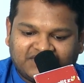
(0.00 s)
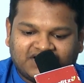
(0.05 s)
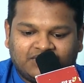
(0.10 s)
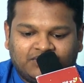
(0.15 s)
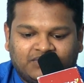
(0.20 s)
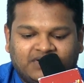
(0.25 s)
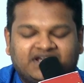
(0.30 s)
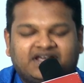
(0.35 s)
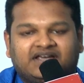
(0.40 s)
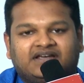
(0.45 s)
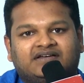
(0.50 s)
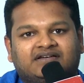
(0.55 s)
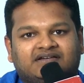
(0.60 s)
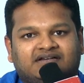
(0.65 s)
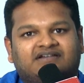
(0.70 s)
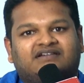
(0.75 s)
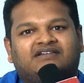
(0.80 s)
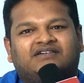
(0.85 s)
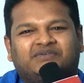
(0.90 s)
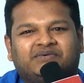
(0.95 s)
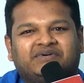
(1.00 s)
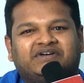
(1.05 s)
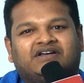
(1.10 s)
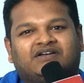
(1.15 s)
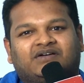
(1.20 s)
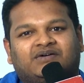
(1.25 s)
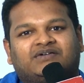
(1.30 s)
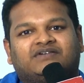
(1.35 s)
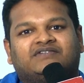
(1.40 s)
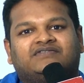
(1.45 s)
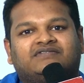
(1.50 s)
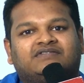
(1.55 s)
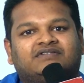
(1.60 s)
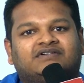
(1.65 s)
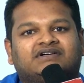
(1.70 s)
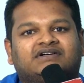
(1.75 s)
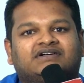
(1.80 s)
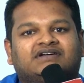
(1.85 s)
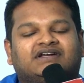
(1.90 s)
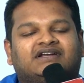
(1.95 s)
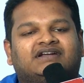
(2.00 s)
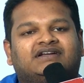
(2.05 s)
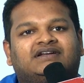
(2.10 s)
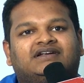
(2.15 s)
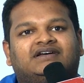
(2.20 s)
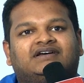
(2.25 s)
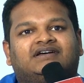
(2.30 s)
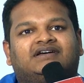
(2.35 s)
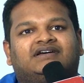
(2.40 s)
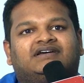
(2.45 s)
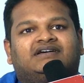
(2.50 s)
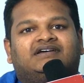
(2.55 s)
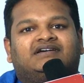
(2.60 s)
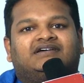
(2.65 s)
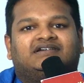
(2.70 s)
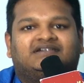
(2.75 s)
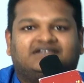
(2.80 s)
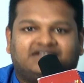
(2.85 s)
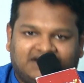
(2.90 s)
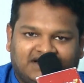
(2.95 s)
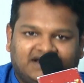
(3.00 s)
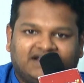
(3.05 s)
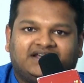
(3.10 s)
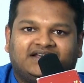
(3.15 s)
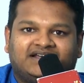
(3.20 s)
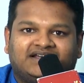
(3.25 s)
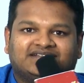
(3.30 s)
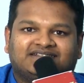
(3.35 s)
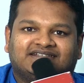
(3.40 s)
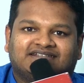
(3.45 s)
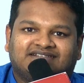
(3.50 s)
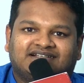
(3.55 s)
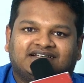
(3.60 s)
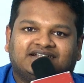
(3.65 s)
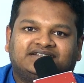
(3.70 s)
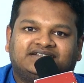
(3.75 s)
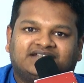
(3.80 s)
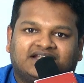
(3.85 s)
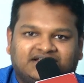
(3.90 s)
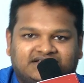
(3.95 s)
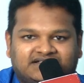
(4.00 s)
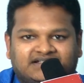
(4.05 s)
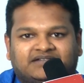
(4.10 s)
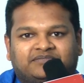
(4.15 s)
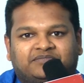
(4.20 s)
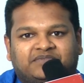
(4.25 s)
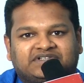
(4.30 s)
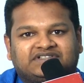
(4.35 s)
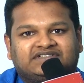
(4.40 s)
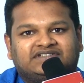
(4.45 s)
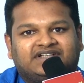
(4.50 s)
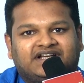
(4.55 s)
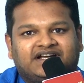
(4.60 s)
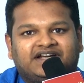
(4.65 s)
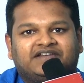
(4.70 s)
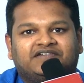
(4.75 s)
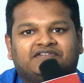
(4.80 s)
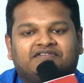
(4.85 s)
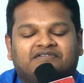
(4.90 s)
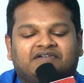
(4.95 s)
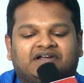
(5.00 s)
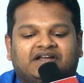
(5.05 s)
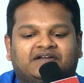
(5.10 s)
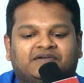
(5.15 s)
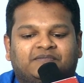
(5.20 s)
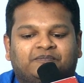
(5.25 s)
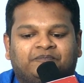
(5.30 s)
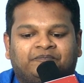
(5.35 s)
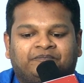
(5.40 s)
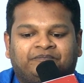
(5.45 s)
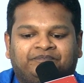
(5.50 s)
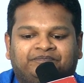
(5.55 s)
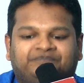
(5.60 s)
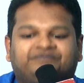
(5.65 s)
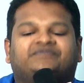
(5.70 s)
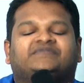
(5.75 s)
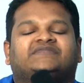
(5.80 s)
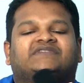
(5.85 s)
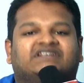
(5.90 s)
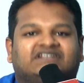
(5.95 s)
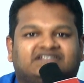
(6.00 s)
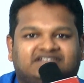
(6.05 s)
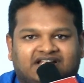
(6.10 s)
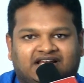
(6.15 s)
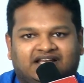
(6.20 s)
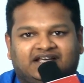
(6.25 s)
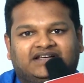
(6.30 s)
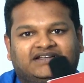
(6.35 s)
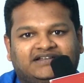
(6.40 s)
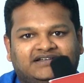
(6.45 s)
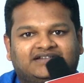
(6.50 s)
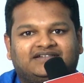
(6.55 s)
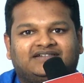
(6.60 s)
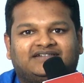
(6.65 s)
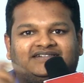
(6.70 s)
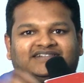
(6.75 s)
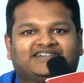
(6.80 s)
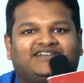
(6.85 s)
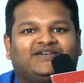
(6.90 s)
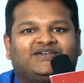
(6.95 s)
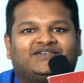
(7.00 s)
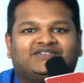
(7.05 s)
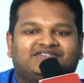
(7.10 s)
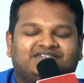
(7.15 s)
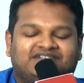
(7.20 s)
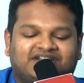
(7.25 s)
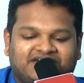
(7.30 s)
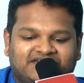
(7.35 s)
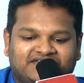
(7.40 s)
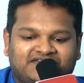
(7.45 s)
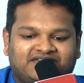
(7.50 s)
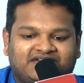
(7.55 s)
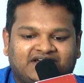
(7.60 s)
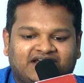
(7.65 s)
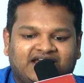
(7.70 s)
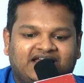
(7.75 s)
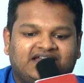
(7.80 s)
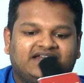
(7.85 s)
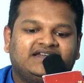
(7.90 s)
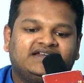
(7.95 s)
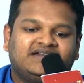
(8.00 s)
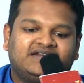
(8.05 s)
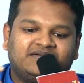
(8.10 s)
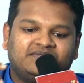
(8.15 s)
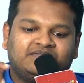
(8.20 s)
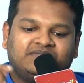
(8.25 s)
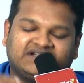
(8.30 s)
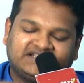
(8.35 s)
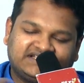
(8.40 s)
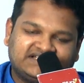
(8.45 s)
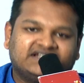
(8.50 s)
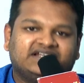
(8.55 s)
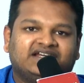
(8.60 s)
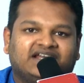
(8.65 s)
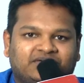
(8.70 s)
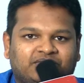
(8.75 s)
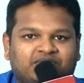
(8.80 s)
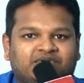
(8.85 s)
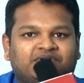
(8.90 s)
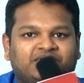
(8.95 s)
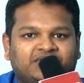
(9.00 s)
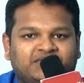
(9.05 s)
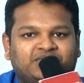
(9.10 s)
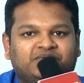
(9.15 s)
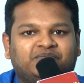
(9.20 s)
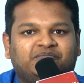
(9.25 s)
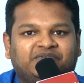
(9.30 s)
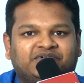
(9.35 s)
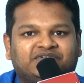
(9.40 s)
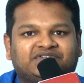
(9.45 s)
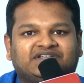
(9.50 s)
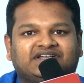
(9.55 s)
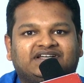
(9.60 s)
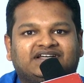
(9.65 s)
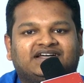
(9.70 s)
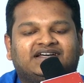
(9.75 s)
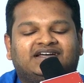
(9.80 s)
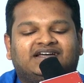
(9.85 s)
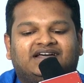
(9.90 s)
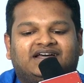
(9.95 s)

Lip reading: working, doing a lot of work, and like as I said, sales representative and selling a lot of stuff, but still I wanted to do music,